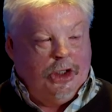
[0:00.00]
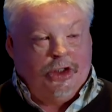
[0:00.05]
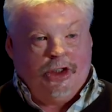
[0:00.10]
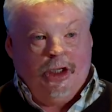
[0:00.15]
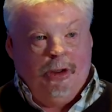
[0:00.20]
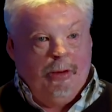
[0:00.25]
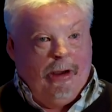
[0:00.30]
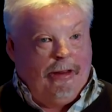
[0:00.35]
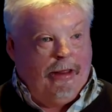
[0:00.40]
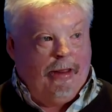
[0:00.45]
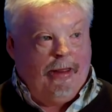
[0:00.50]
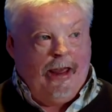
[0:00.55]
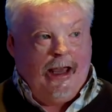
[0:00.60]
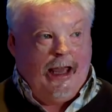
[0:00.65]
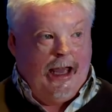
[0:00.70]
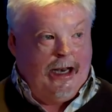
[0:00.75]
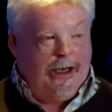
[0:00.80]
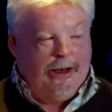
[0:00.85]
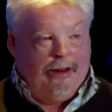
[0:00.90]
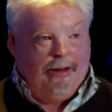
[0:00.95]
to see whether
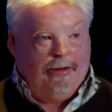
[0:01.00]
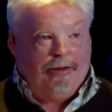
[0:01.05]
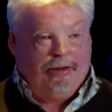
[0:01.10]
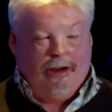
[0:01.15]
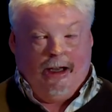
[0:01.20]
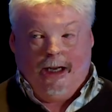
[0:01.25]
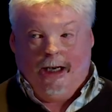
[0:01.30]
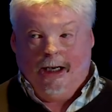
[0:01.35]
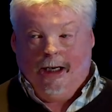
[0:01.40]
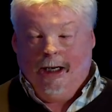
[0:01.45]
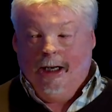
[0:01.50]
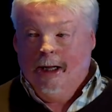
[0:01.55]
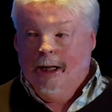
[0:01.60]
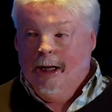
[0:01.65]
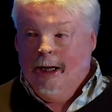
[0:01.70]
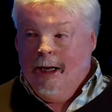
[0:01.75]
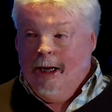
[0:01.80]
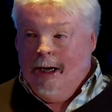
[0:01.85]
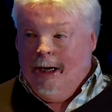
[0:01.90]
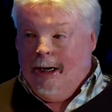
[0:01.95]
they get to the
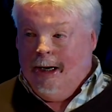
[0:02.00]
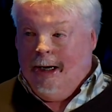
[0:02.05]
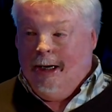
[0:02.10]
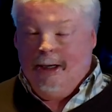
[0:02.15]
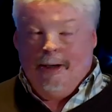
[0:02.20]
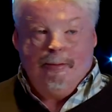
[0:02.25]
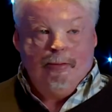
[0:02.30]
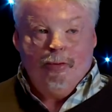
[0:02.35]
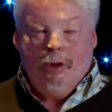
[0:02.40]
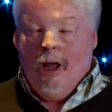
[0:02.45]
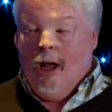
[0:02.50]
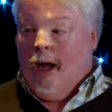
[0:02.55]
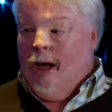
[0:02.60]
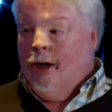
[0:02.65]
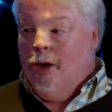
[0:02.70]
final, right?